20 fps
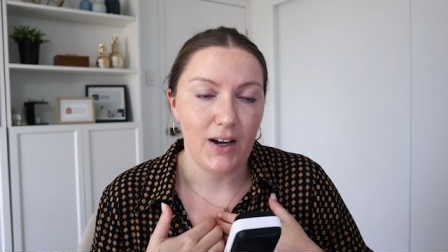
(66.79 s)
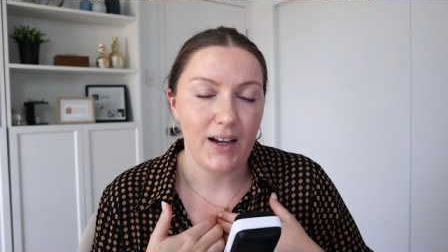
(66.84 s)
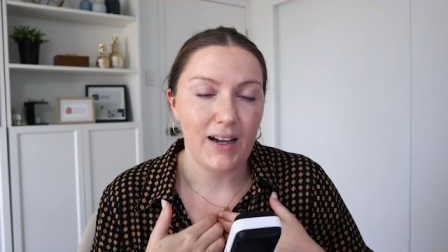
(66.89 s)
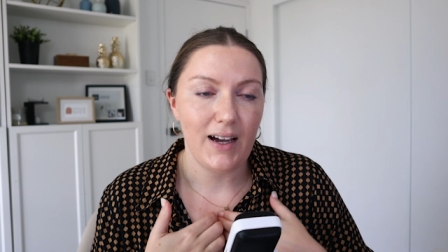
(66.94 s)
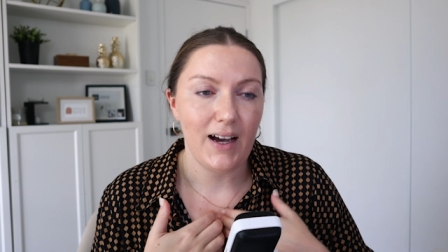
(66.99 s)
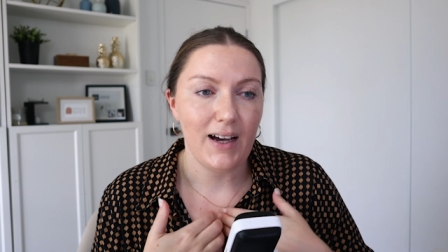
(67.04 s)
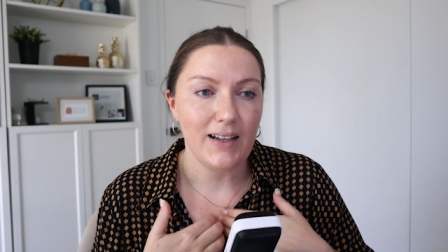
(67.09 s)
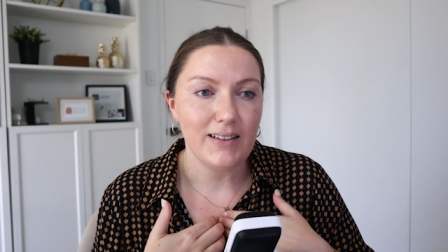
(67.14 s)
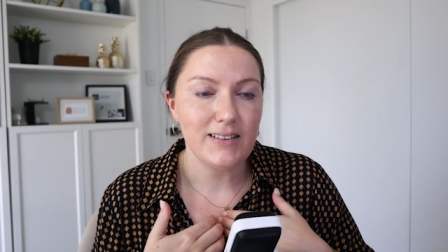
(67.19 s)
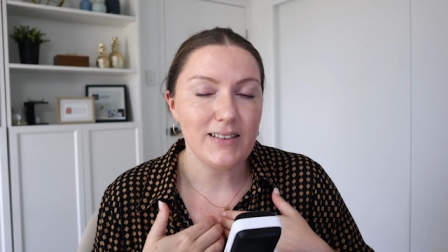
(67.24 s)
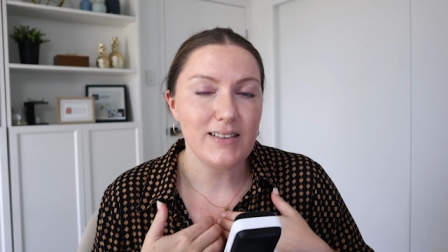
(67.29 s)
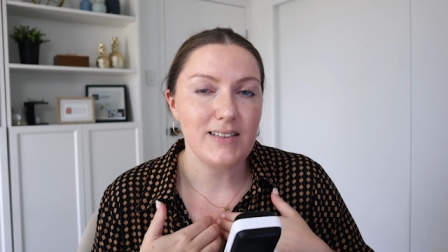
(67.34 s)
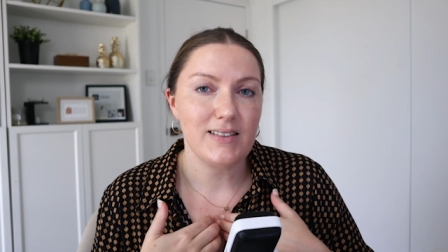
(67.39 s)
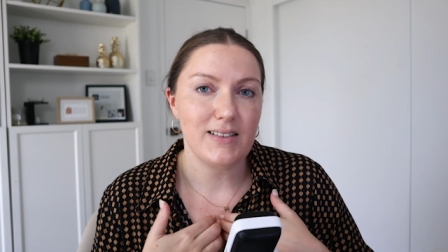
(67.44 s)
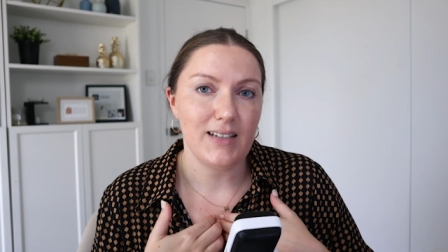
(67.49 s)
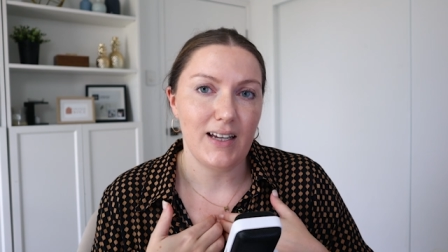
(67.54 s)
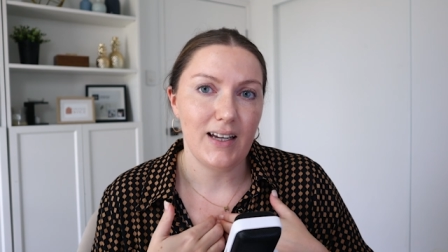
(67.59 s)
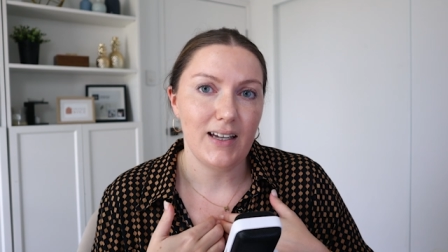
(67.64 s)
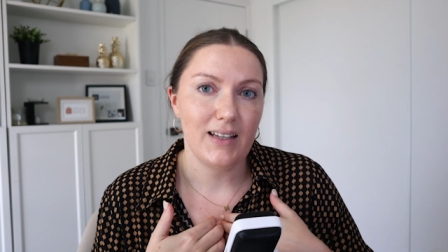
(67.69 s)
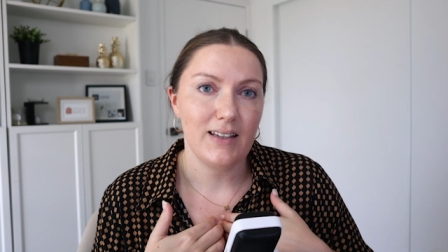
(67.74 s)
I
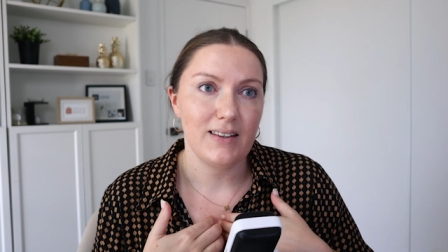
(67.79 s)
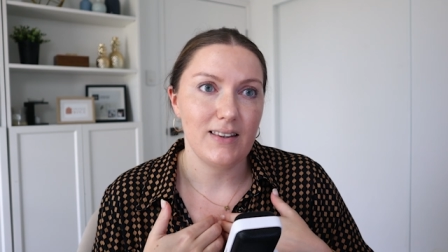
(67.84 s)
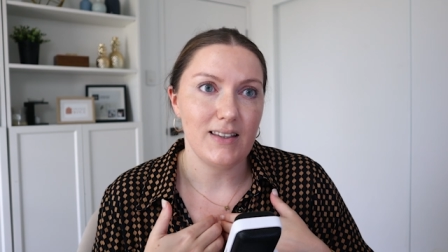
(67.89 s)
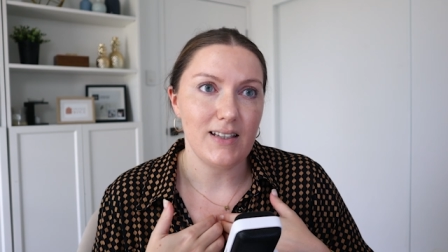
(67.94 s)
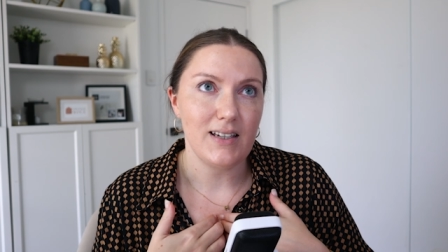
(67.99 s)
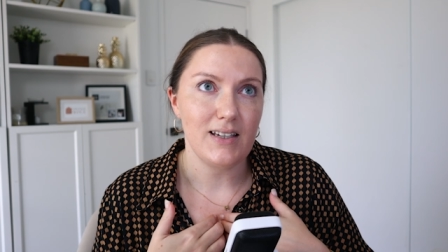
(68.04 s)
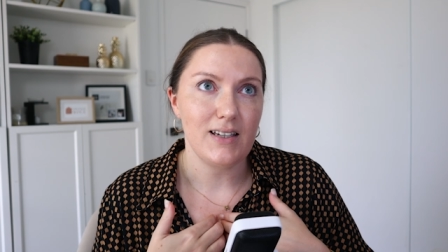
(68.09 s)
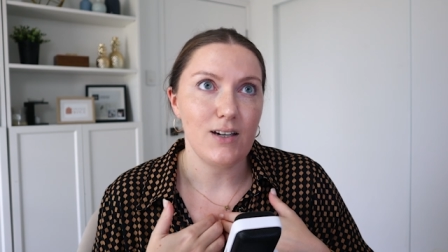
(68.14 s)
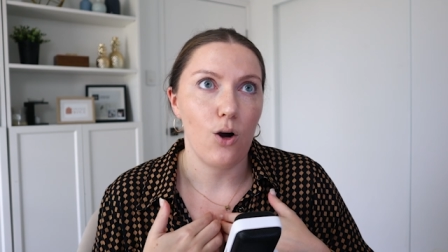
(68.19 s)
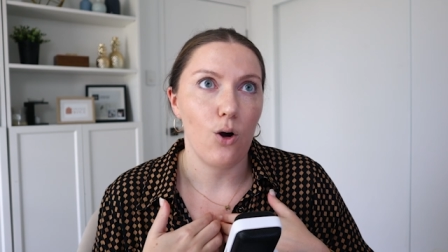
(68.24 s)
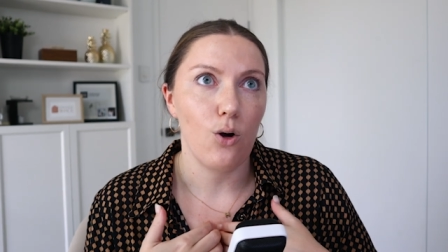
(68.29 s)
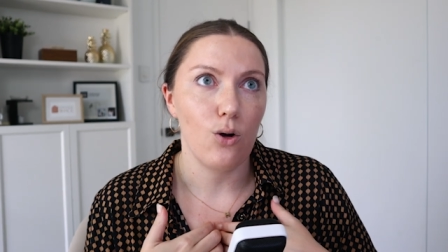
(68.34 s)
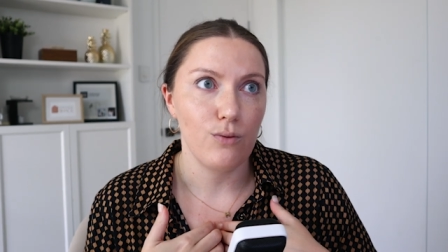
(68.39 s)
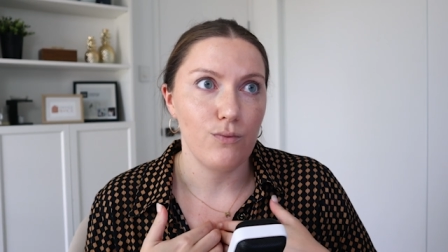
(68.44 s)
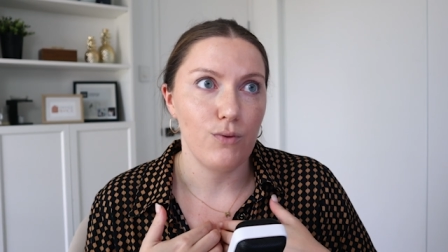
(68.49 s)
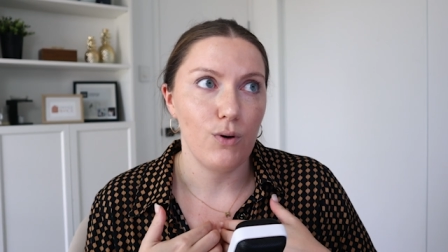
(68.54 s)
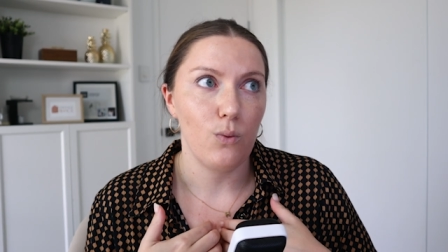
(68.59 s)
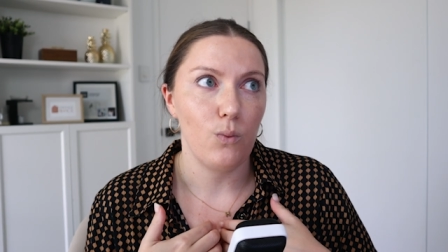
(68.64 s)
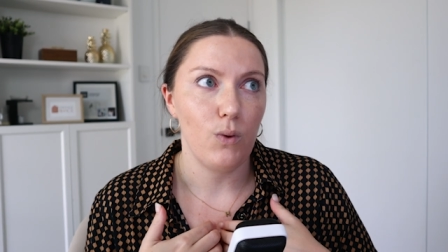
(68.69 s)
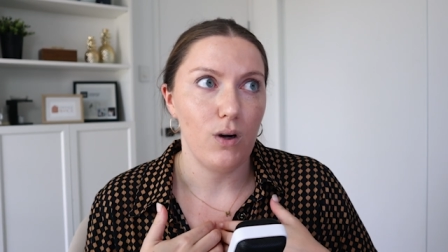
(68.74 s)
understand the
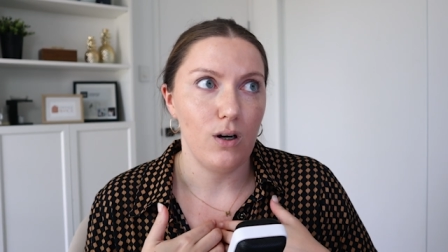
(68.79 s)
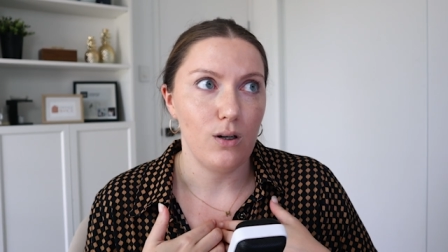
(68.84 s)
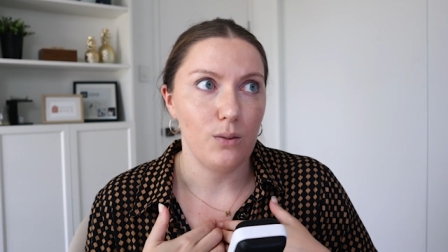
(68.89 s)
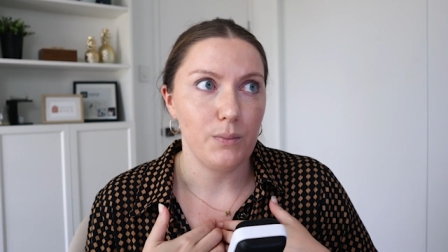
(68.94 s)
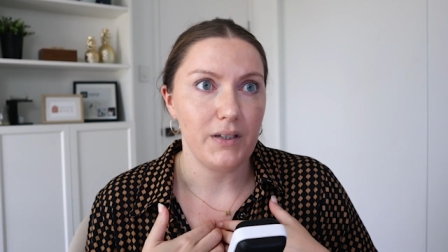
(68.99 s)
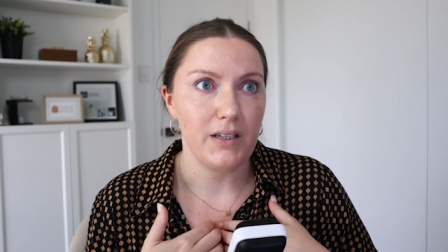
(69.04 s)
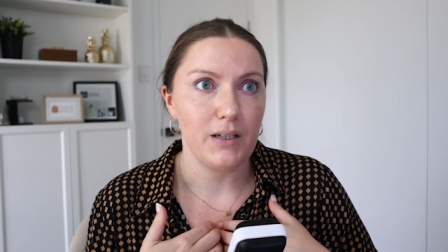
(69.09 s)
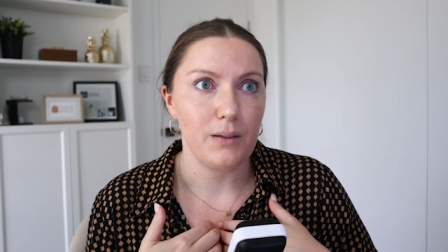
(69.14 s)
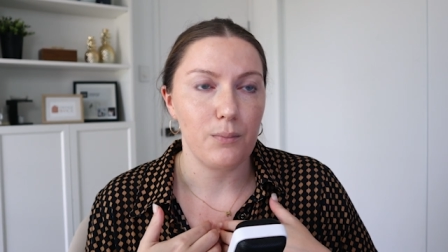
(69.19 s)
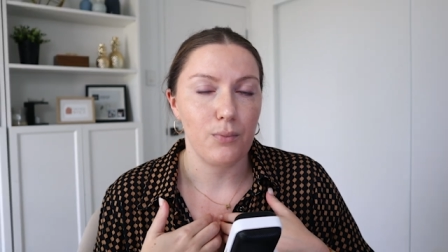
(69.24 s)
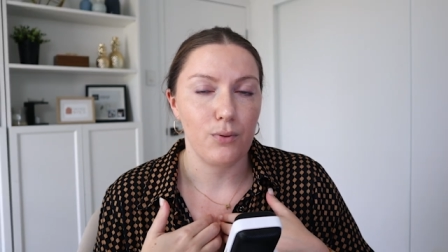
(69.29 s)
overwhelming